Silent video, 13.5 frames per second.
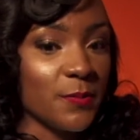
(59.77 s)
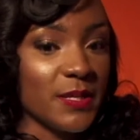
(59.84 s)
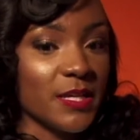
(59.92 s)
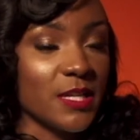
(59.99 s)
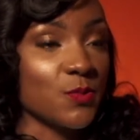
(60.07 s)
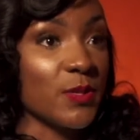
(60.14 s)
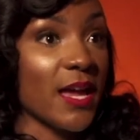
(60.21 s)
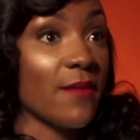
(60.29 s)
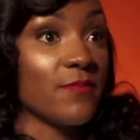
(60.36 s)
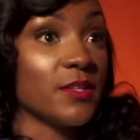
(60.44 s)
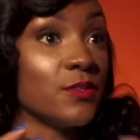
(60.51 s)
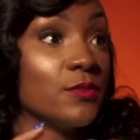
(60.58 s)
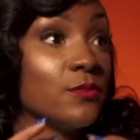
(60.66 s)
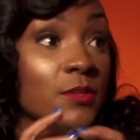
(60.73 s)
because we have
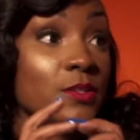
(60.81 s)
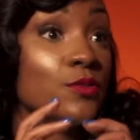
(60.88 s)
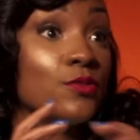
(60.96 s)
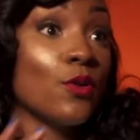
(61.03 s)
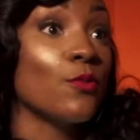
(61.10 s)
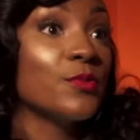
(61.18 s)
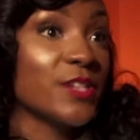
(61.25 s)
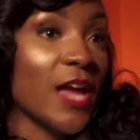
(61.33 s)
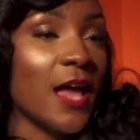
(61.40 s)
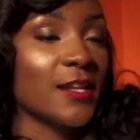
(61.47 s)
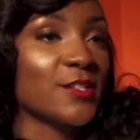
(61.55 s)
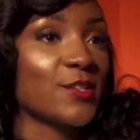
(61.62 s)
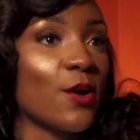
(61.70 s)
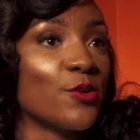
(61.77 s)
this dope
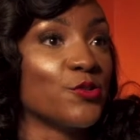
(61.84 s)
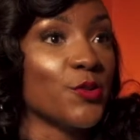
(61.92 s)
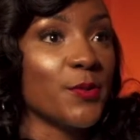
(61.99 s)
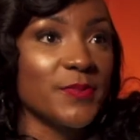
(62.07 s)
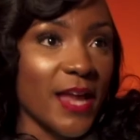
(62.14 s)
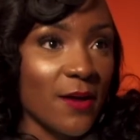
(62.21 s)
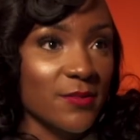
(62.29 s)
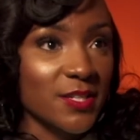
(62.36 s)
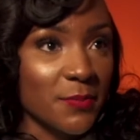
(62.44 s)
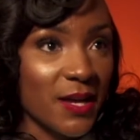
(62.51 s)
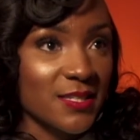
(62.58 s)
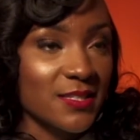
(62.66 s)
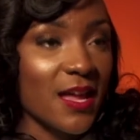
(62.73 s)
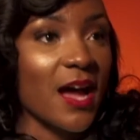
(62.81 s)
challenge called Drip Down to
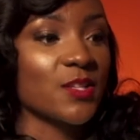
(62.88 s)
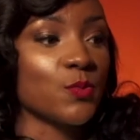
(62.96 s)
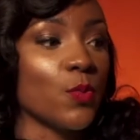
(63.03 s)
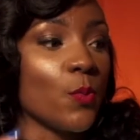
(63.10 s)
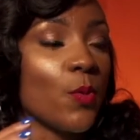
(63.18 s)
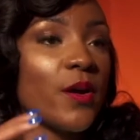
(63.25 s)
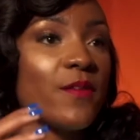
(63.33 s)
My Stocks, where we're